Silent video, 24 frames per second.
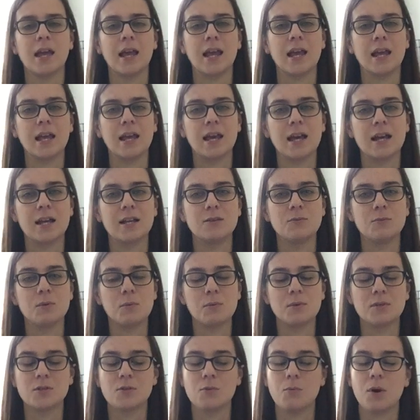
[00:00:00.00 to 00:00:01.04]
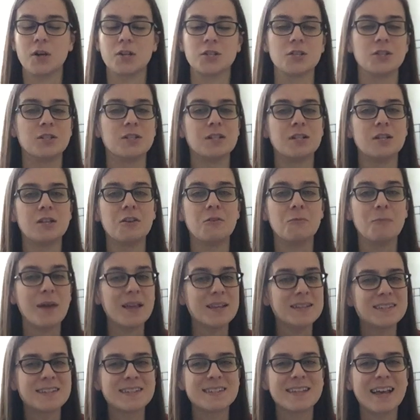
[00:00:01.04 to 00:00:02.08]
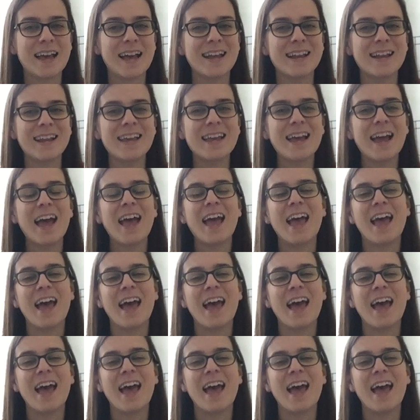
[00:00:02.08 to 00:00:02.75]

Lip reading: and we went to the Washington Humane Society,